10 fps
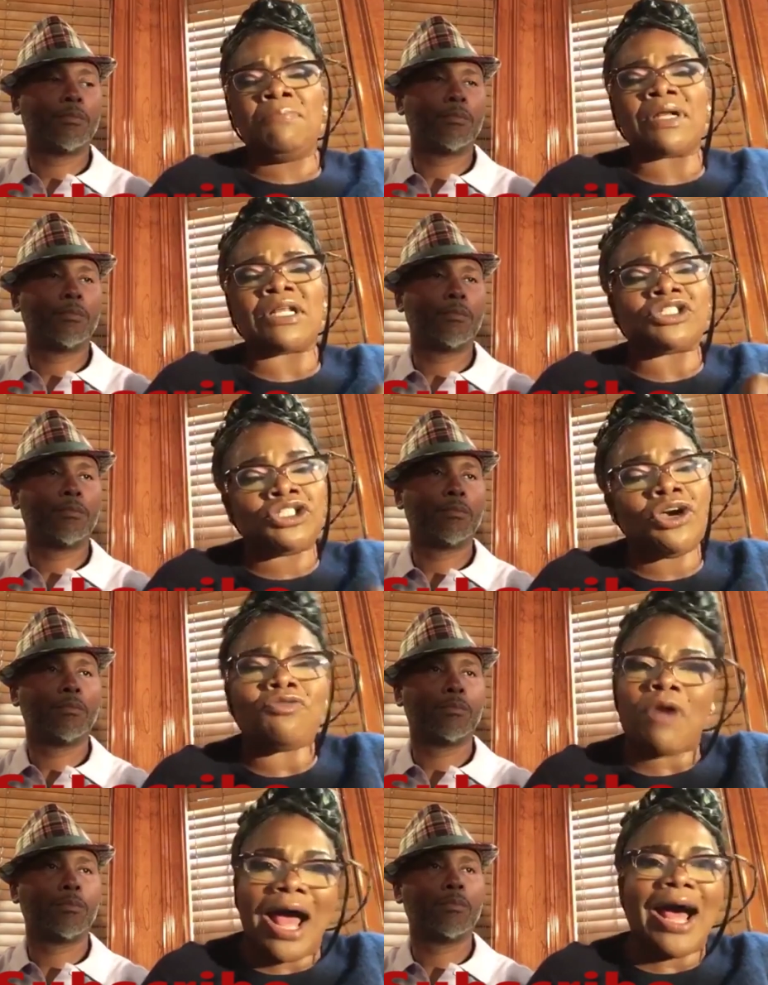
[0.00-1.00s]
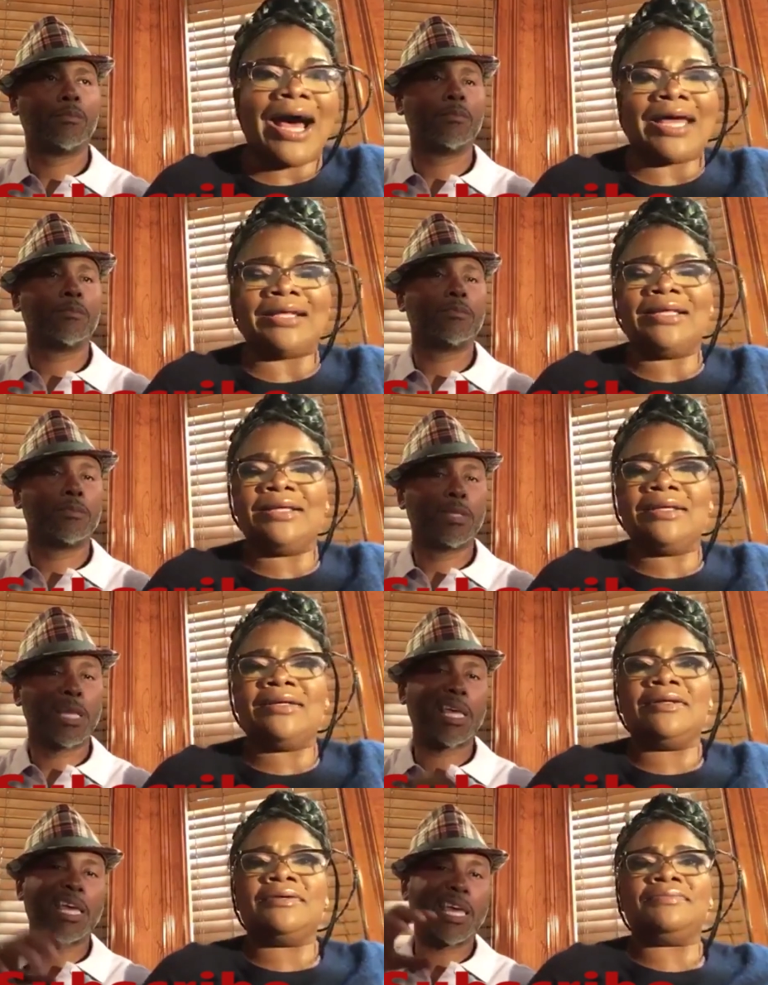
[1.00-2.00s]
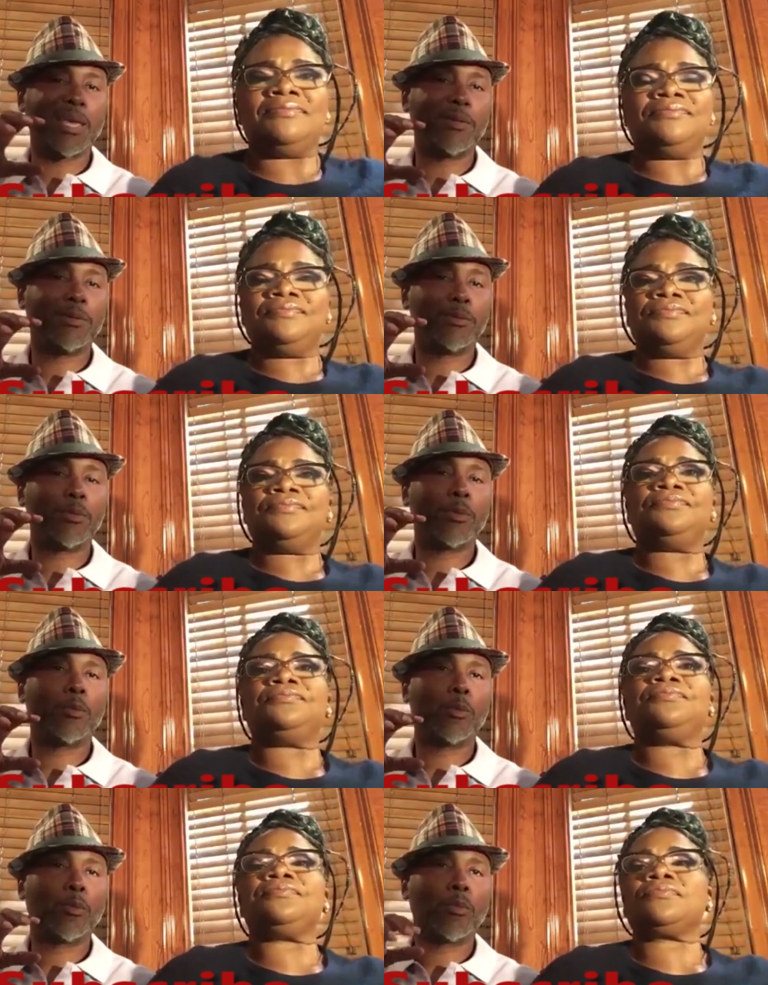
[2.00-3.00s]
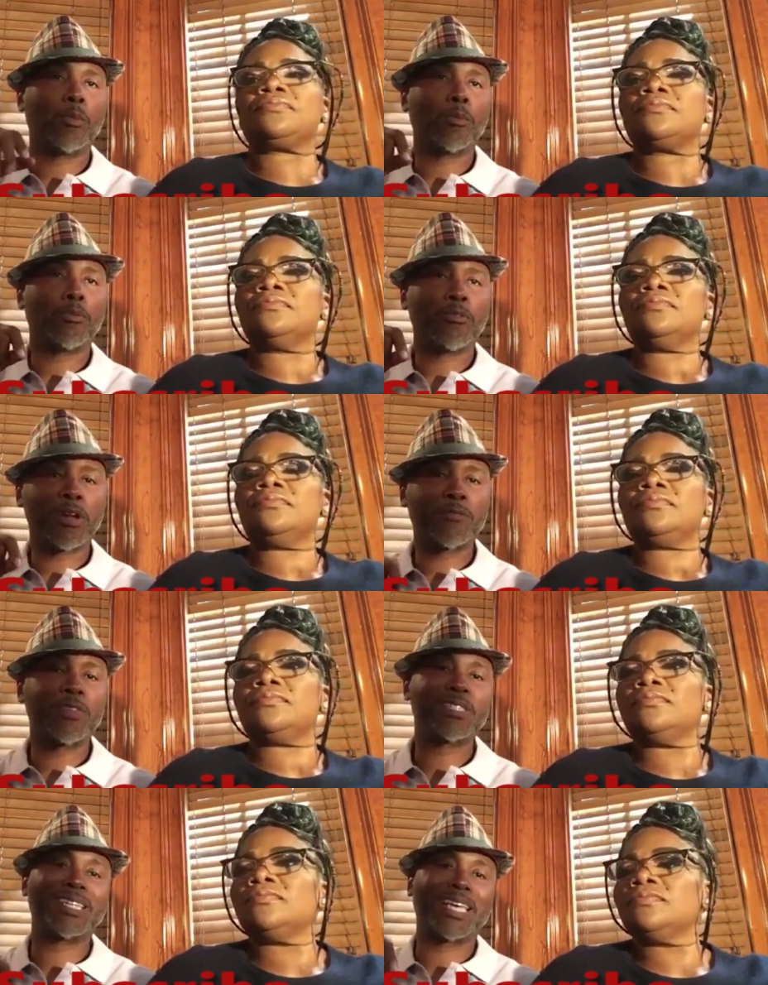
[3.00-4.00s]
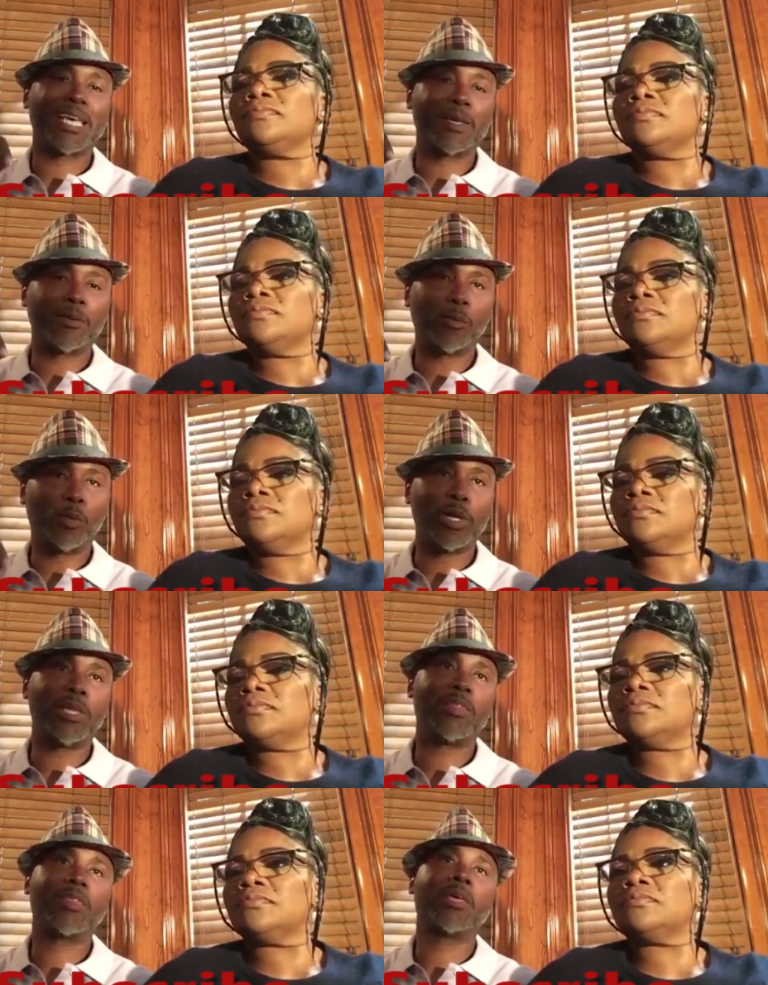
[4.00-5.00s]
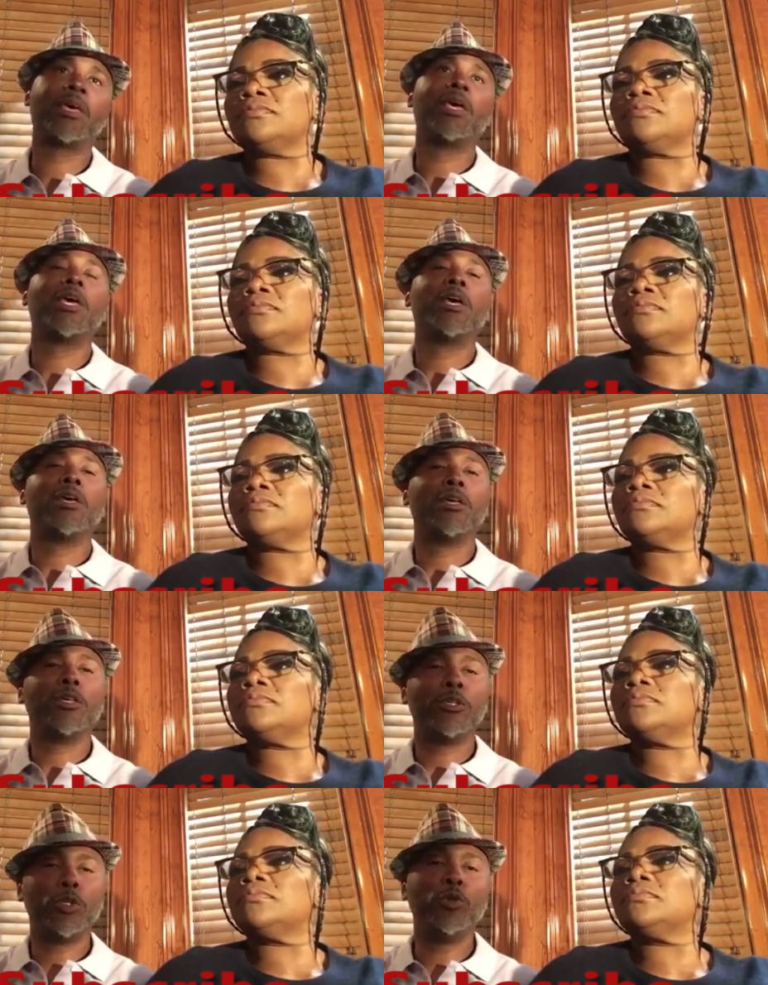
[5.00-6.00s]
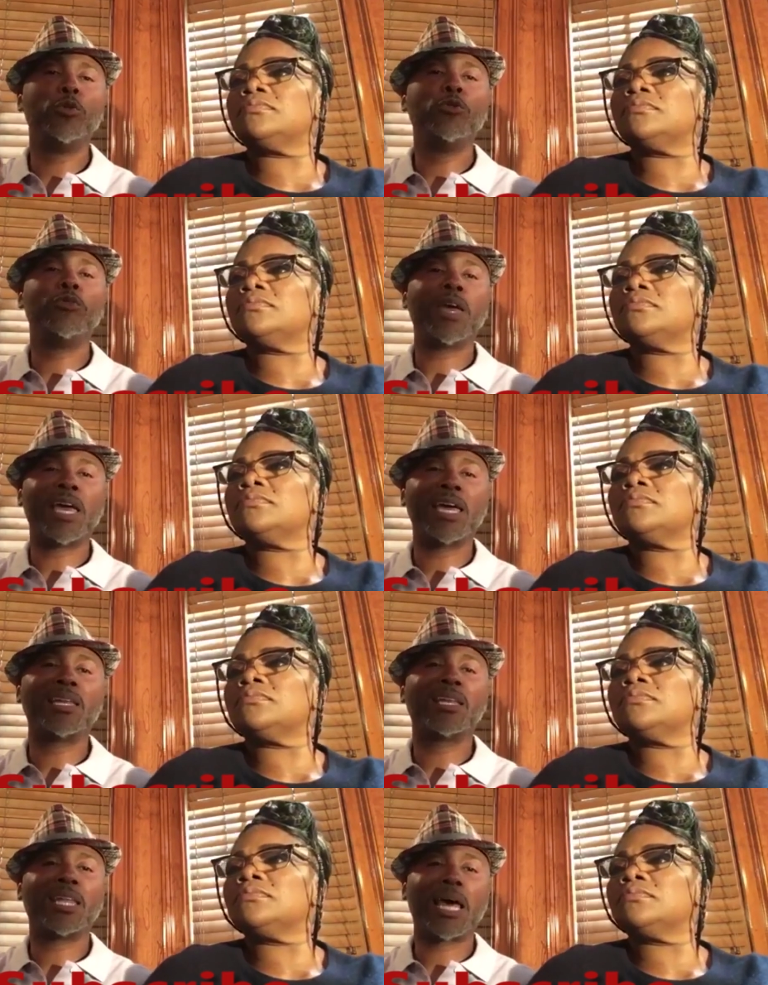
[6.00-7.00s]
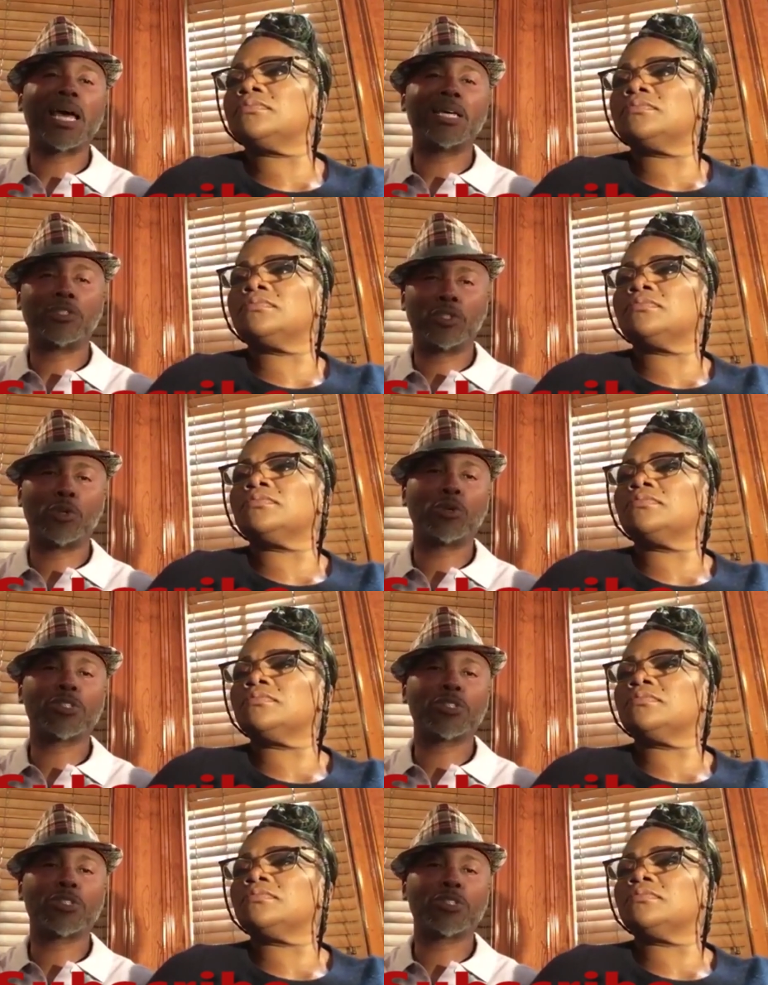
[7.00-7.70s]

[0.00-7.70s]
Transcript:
Speaker 1: But it's your ride.
Speaker 2: And prefacing it with, you've analyzed your